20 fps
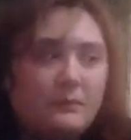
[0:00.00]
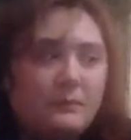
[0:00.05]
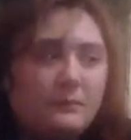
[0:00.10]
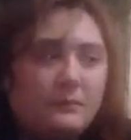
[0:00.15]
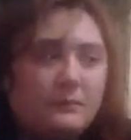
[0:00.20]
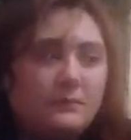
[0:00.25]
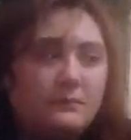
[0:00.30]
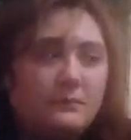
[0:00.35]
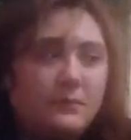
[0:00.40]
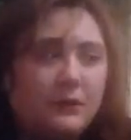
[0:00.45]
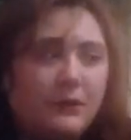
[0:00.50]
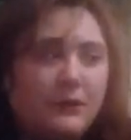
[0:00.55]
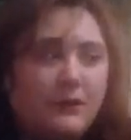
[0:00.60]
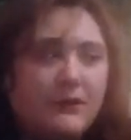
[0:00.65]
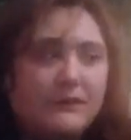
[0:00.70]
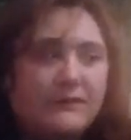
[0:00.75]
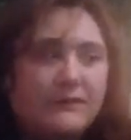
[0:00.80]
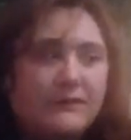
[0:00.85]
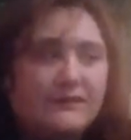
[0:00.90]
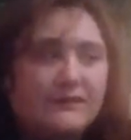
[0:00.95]
But
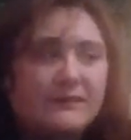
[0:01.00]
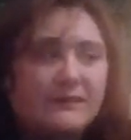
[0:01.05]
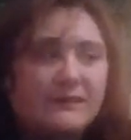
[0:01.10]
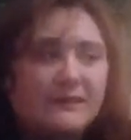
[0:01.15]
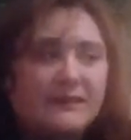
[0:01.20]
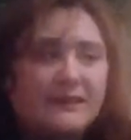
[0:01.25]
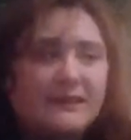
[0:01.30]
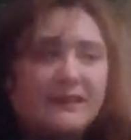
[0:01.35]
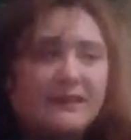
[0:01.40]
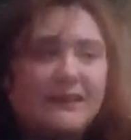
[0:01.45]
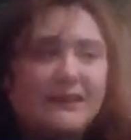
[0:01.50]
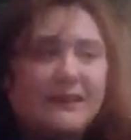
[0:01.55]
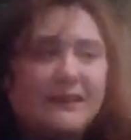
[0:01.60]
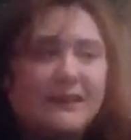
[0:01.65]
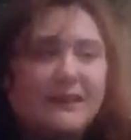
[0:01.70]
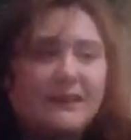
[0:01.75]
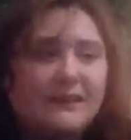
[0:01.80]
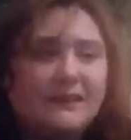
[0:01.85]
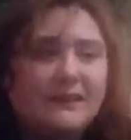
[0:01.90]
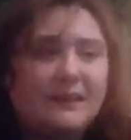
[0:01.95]

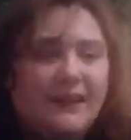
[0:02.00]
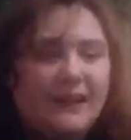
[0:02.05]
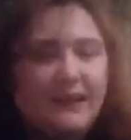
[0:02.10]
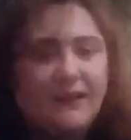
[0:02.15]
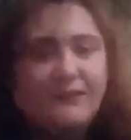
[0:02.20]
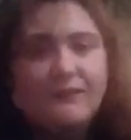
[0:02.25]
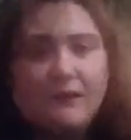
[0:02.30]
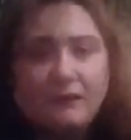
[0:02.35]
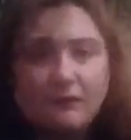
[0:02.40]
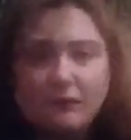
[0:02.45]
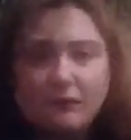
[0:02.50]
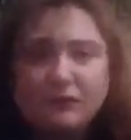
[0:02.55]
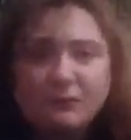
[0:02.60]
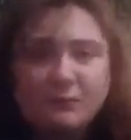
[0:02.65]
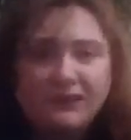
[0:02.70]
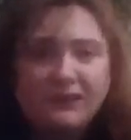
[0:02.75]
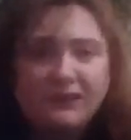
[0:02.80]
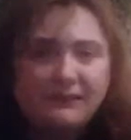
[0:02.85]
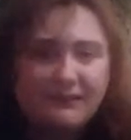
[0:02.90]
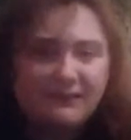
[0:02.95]
if I was
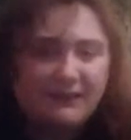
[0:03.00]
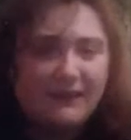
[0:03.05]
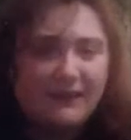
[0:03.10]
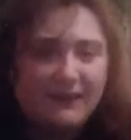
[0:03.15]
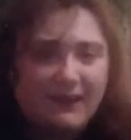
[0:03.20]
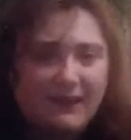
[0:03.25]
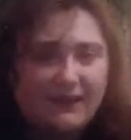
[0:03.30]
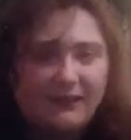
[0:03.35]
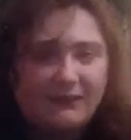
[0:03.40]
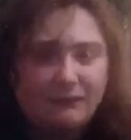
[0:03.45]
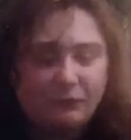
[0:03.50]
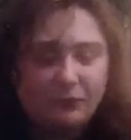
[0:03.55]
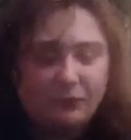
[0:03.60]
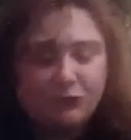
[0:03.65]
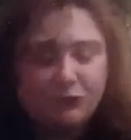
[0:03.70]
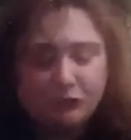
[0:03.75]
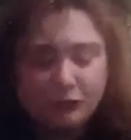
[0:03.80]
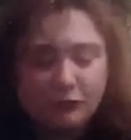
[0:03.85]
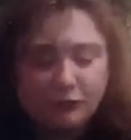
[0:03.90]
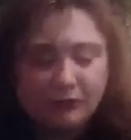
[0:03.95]
to
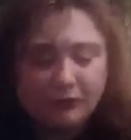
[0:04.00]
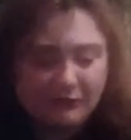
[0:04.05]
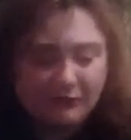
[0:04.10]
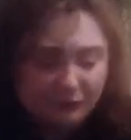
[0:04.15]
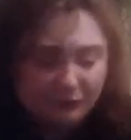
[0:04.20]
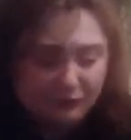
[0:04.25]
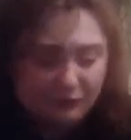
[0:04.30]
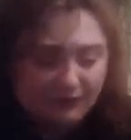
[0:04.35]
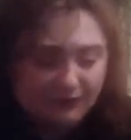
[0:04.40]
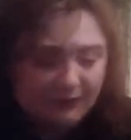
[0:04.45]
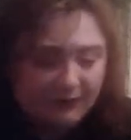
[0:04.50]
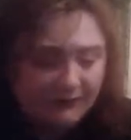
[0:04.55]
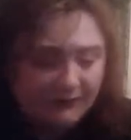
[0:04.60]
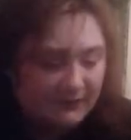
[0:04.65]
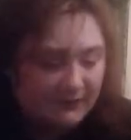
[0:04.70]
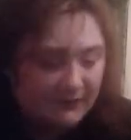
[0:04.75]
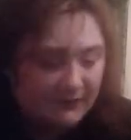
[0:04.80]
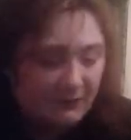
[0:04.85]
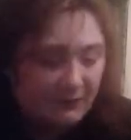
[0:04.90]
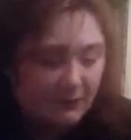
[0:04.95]
go into a
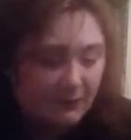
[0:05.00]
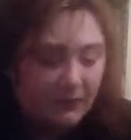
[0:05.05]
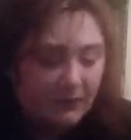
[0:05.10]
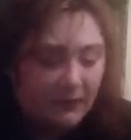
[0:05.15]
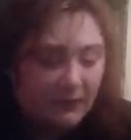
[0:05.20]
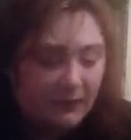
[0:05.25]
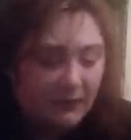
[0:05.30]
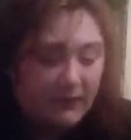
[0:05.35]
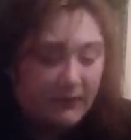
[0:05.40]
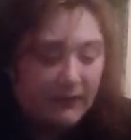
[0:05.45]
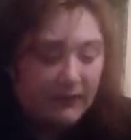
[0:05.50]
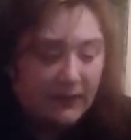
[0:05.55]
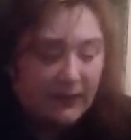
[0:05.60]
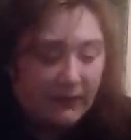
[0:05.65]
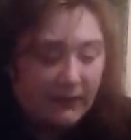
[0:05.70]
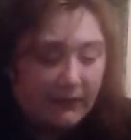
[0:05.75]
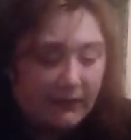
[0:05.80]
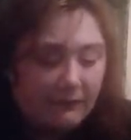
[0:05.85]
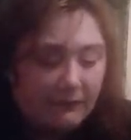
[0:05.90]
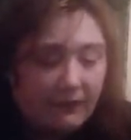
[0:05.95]
relationship,
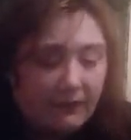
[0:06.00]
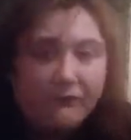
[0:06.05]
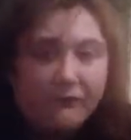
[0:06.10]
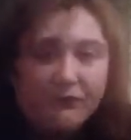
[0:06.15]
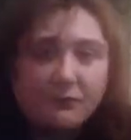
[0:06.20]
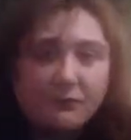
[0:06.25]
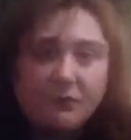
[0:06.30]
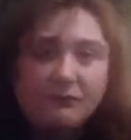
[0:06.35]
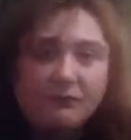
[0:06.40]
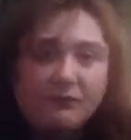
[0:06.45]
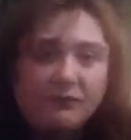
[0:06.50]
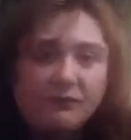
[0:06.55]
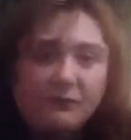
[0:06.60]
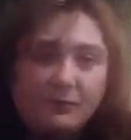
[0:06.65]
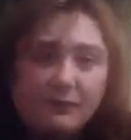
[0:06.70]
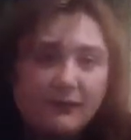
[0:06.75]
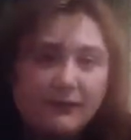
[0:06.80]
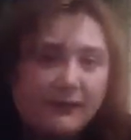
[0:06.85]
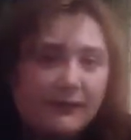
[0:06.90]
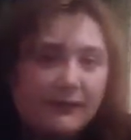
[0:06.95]
it would have to be with
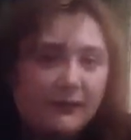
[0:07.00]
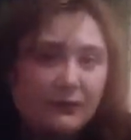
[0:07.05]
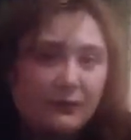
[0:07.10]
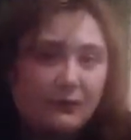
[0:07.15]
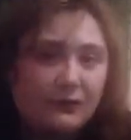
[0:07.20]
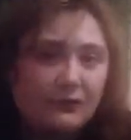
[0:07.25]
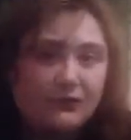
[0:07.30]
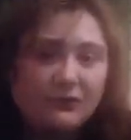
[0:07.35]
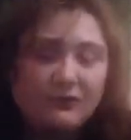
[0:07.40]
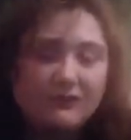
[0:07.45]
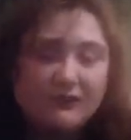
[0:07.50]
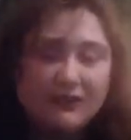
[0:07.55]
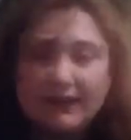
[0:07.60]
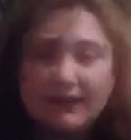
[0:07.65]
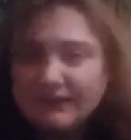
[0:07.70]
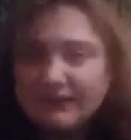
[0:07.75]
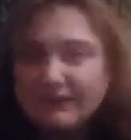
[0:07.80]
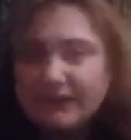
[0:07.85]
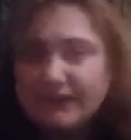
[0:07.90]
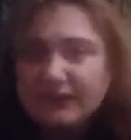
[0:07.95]
somebody who's
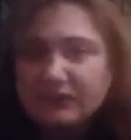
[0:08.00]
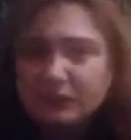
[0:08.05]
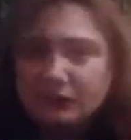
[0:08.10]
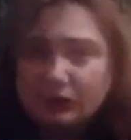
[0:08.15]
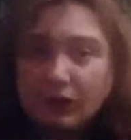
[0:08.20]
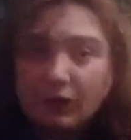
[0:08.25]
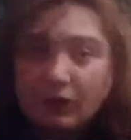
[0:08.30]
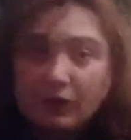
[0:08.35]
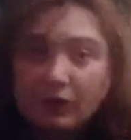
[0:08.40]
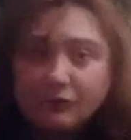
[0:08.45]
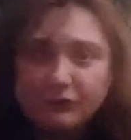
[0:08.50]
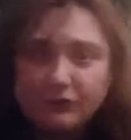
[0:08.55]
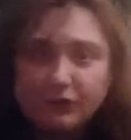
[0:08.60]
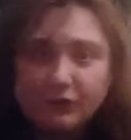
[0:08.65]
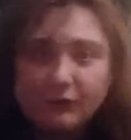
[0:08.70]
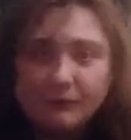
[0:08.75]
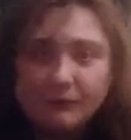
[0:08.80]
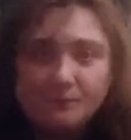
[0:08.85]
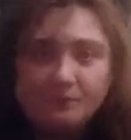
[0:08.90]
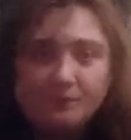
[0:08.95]
asexual
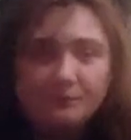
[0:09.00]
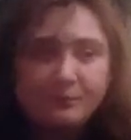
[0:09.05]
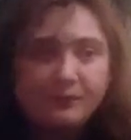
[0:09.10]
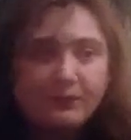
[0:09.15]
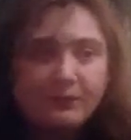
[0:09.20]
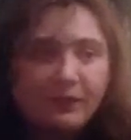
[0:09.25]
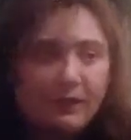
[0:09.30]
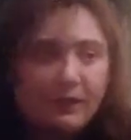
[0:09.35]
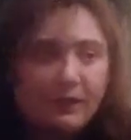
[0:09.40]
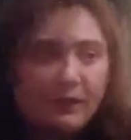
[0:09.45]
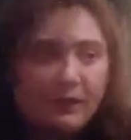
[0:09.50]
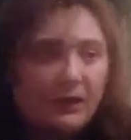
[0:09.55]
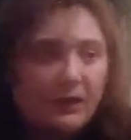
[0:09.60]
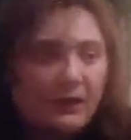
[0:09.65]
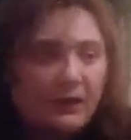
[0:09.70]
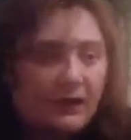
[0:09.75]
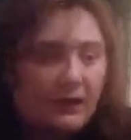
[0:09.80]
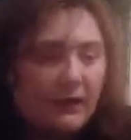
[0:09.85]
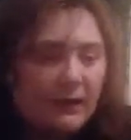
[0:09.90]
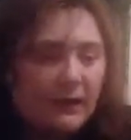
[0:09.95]
also.
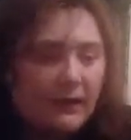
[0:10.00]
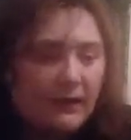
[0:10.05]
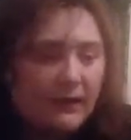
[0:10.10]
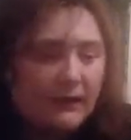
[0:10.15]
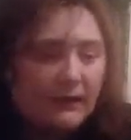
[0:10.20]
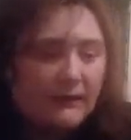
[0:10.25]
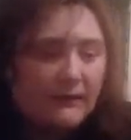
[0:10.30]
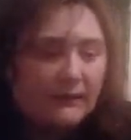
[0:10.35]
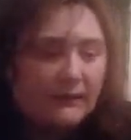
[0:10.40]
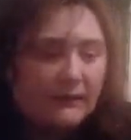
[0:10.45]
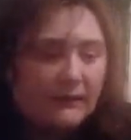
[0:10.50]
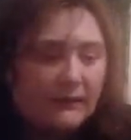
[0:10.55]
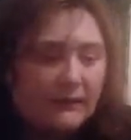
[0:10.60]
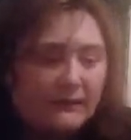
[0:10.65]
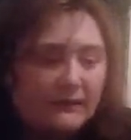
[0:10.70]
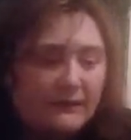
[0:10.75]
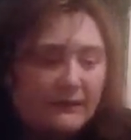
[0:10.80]
And